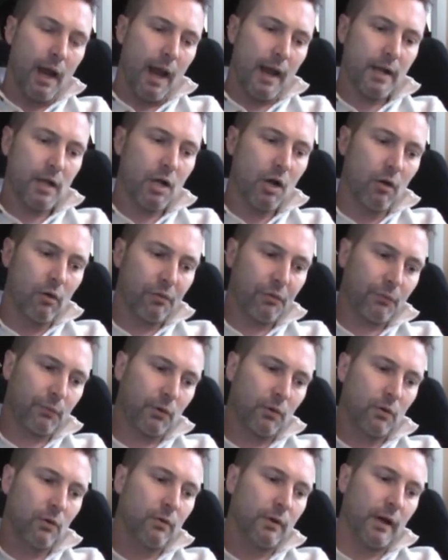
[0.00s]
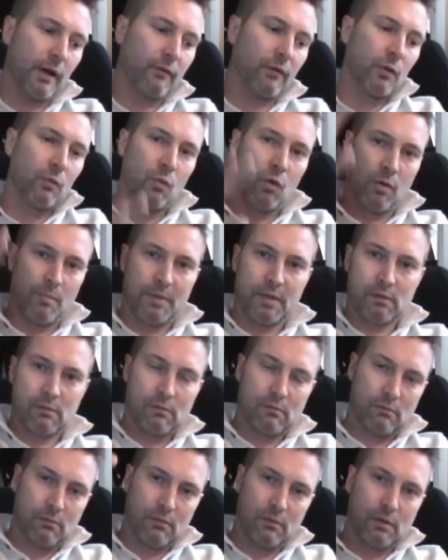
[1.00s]
And go through every
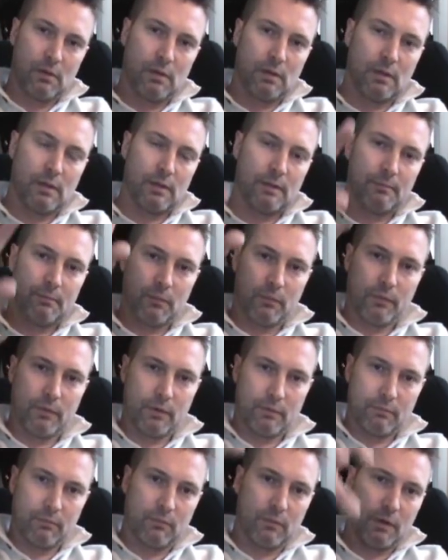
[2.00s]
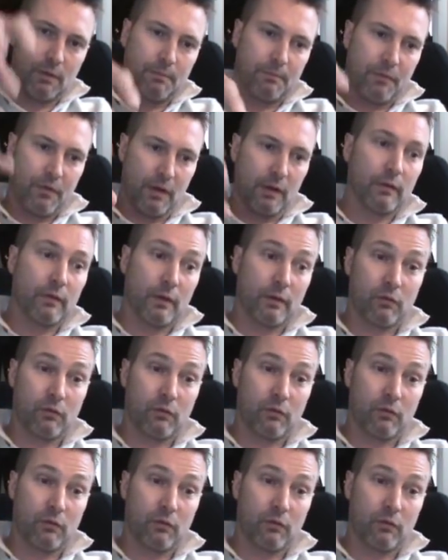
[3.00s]
woman, their thing.